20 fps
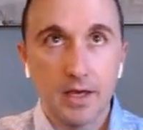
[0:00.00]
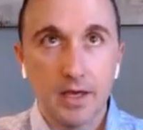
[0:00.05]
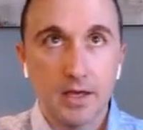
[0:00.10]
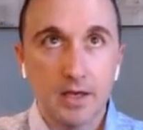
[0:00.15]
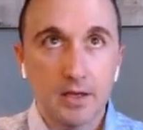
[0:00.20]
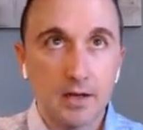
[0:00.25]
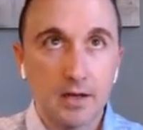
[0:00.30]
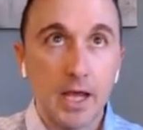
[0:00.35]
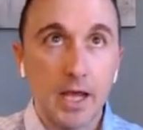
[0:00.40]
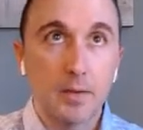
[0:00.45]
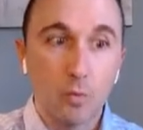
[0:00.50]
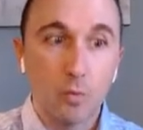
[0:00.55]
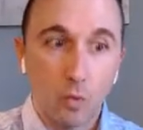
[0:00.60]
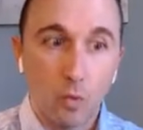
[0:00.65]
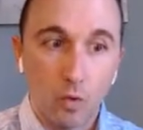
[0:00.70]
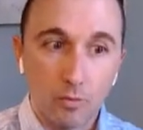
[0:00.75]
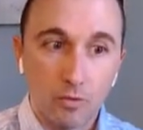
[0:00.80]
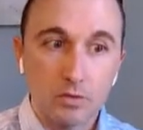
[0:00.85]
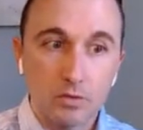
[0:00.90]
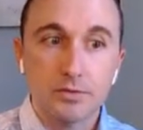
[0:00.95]
an
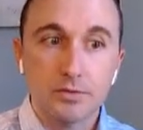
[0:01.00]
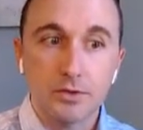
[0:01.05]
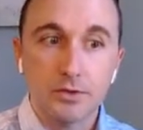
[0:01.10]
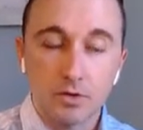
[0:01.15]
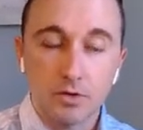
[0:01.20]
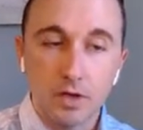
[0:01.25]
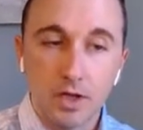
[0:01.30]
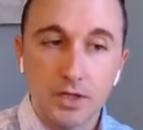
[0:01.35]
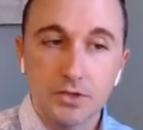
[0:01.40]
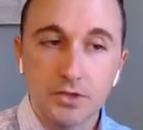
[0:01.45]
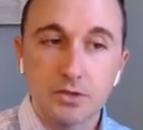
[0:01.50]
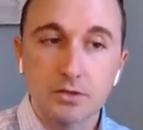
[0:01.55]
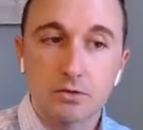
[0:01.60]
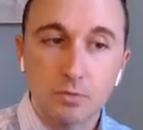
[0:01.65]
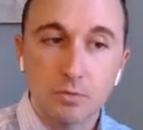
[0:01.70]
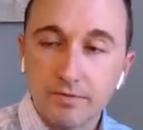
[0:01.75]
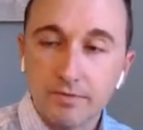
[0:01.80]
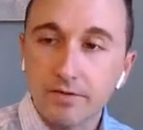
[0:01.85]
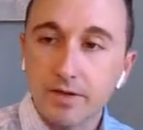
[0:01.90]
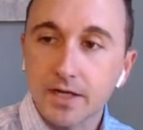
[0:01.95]
abnormal neurological
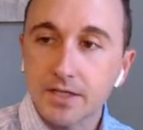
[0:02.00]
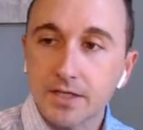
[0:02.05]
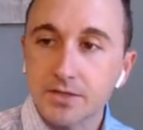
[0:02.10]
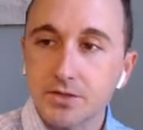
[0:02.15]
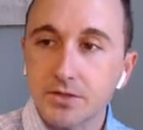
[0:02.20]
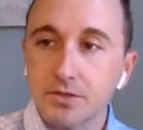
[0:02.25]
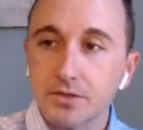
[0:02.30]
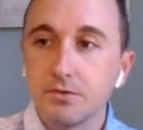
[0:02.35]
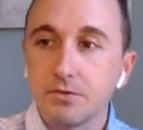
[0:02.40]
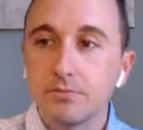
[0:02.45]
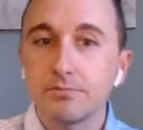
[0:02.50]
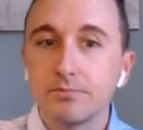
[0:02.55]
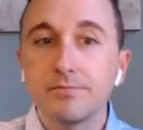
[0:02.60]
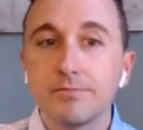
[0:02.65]
reflex to